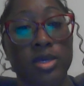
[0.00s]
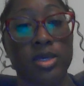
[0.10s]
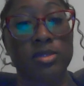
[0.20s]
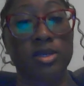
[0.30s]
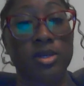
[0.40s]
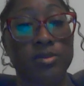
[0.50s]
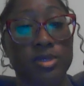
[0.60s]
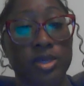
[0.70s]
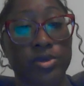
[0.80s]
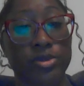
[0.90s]
He set up
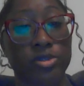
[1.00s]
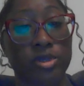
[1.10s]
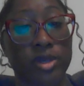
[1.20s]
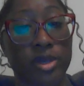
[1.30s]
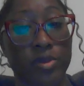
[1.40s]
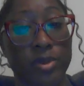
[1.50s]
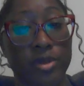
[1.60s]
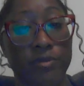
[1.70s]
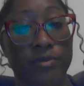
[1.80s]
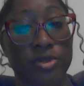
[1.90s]
centers to help
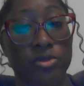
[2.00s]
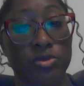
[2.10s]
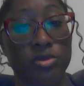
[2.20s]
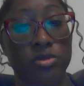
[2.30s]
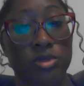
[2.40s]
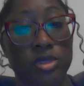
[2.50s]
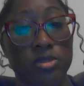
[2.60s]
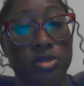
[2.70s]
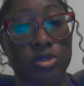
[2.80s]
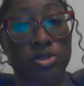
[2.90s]
individuals in
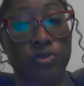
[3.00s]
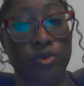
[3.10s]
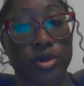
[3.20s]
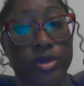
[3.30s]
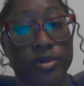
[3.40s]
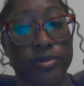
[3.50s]
search of work.